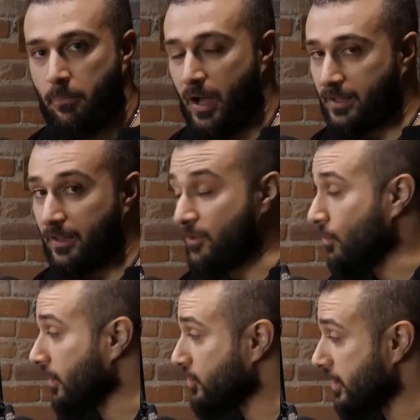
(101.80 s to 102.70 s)
But if you
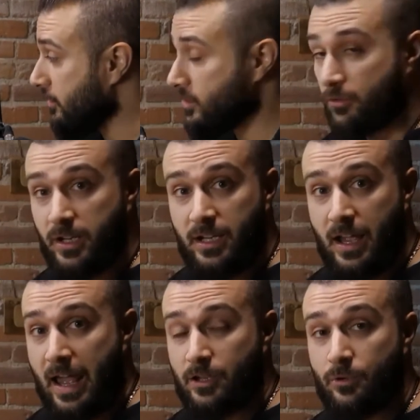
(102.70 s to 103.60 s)
want to share your screen
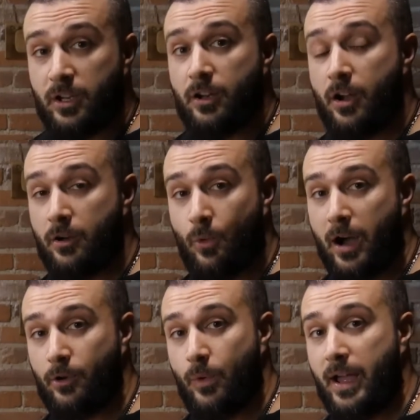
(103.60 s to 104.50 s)
and do it in an
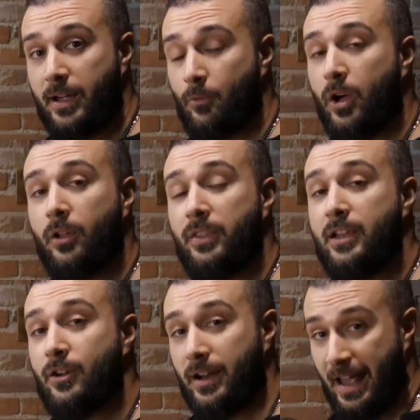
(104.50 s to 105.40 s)
unwired way, well,
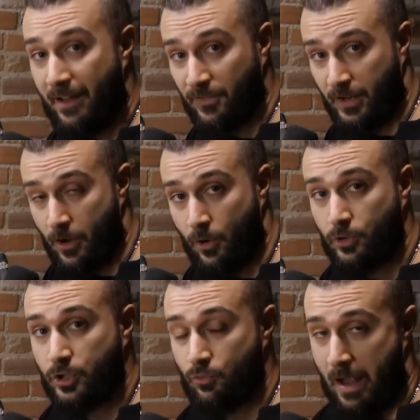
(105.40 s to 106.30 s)
then you're going to have to go
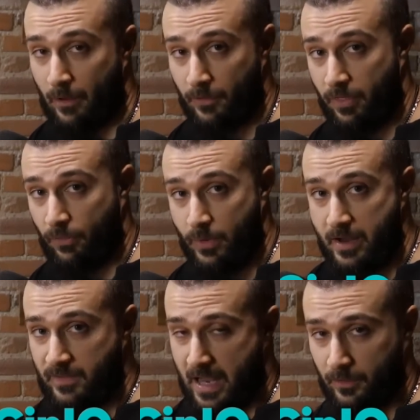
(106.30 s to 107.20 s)
to round three
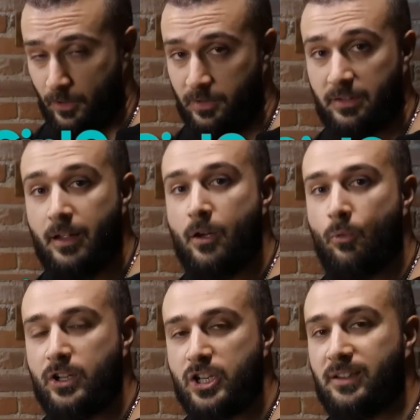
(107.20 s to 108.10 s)
of downloads, which